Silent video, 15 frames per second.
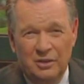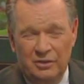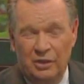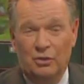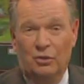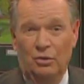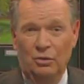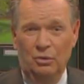They
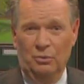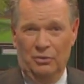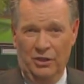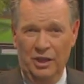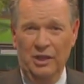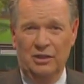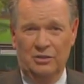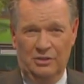go, oh,
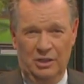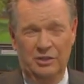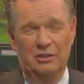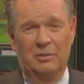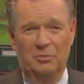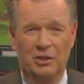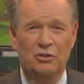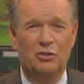thanks. Gosh,
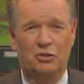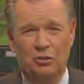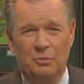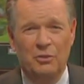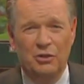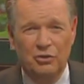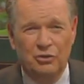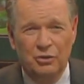I'm glad you told
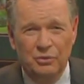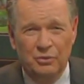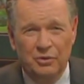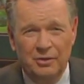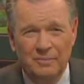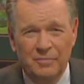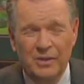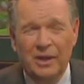me the
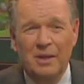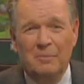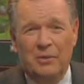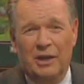truth.